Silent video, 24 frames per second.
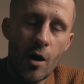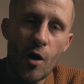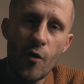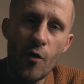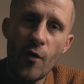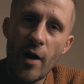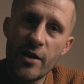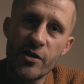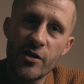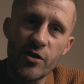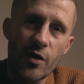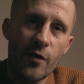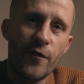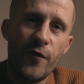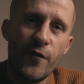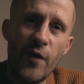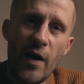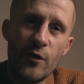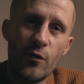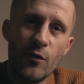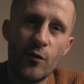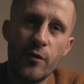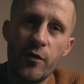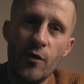All right, so
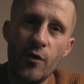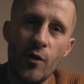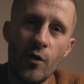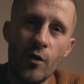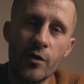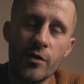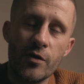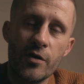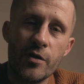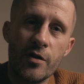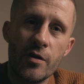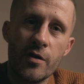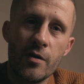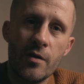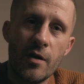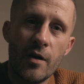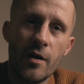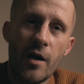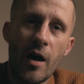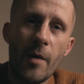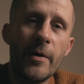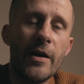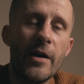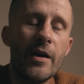final thoughts.
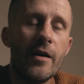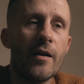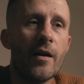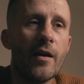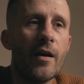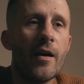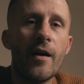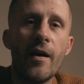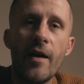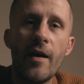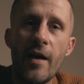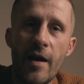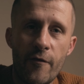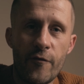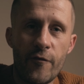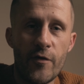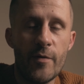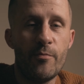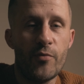I mean, every